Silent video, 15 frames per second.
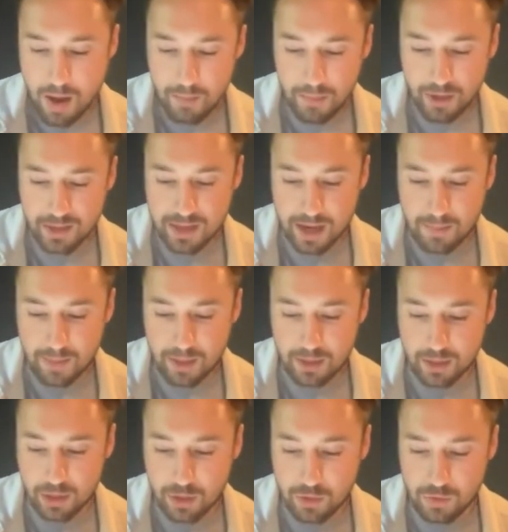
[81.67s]
But I'm going to
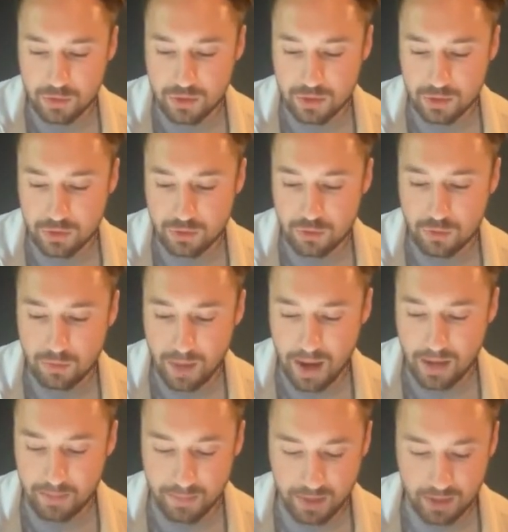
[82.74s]
go to
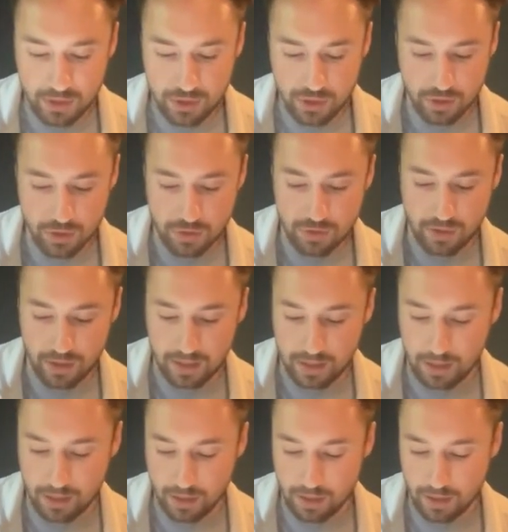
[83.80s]
my pictures right
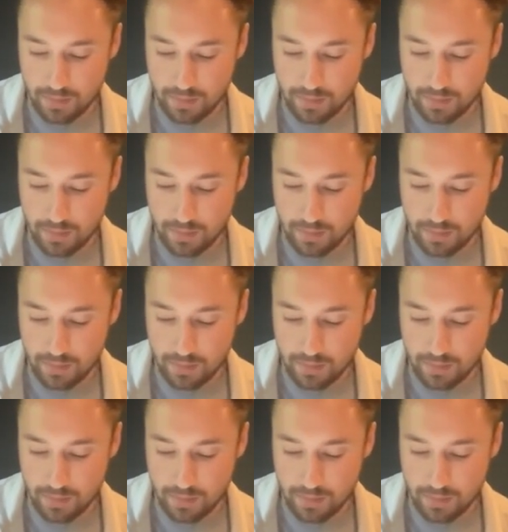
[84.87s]
here.